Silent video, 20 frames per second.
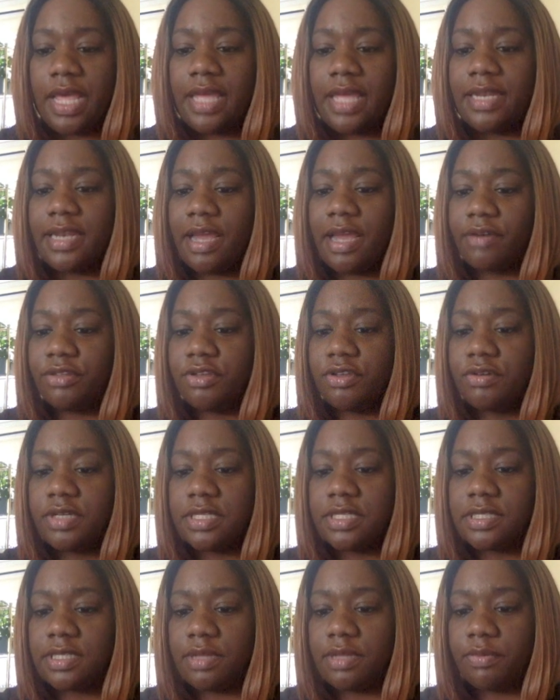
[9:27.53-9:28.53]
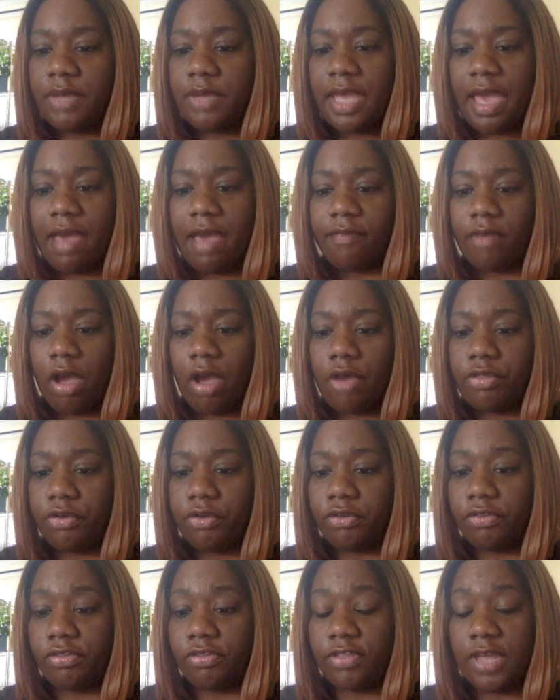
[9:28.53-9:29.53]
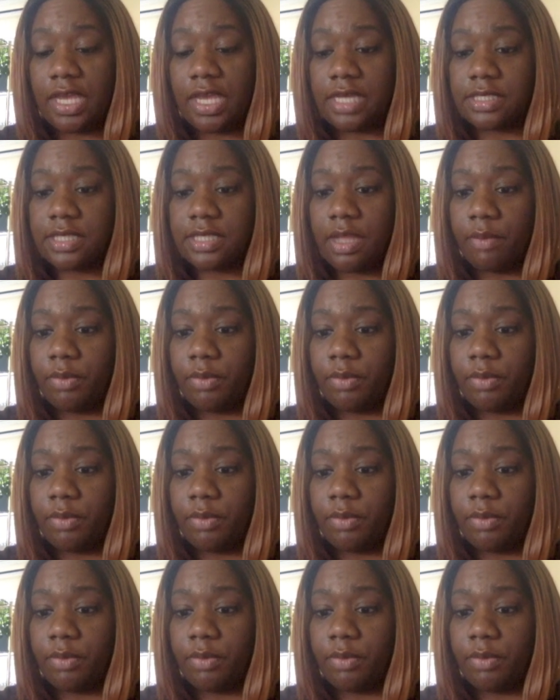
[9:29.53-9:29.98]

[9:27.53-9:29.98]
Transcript: Now you can see we have other things that